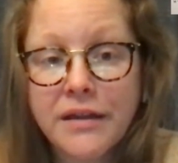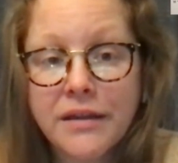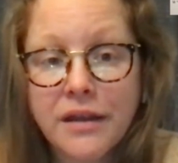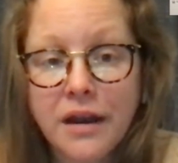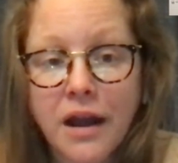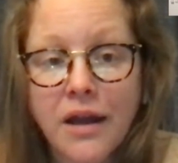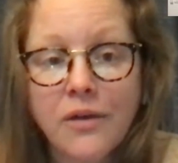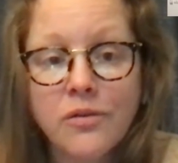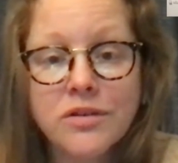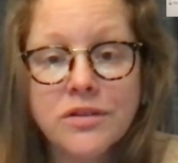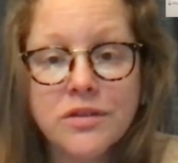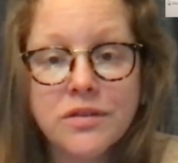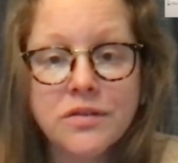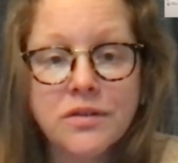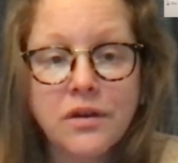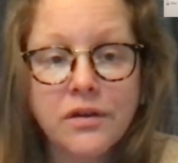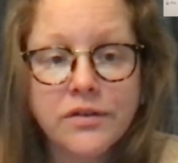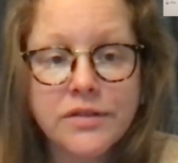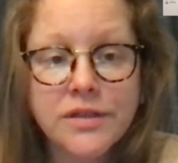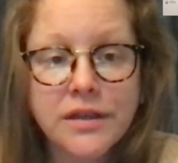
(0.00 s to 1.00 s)
that I was
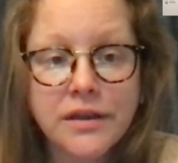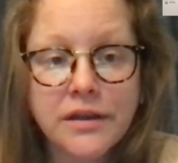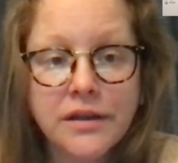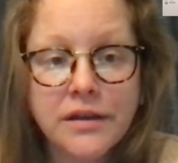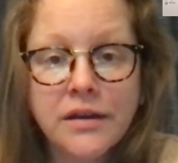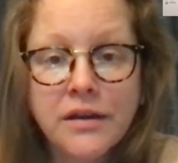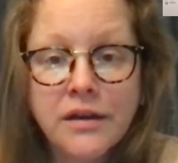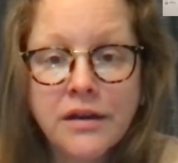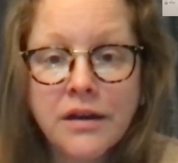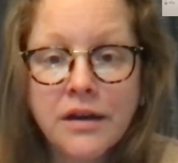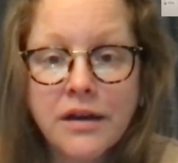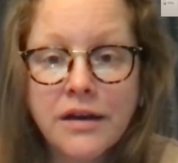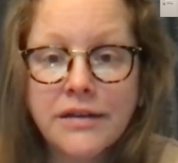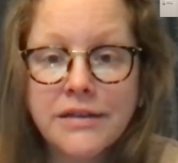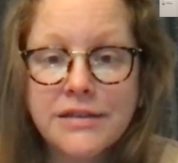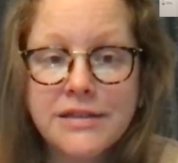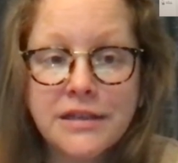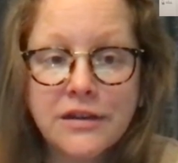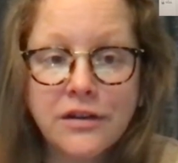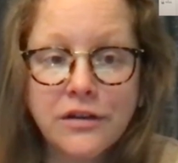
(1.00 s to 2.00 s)
assaulted
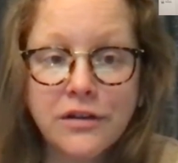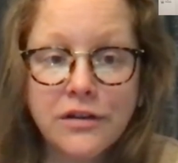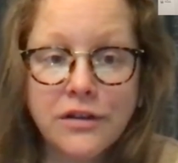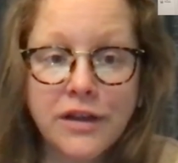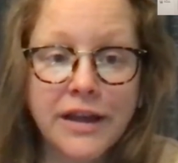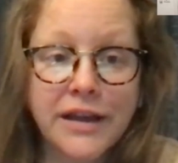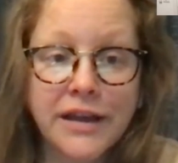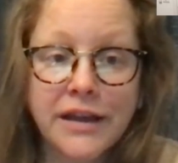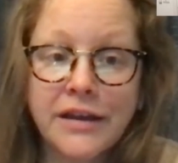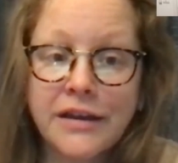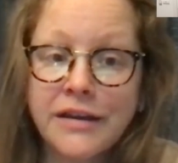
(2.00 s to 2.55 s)
until like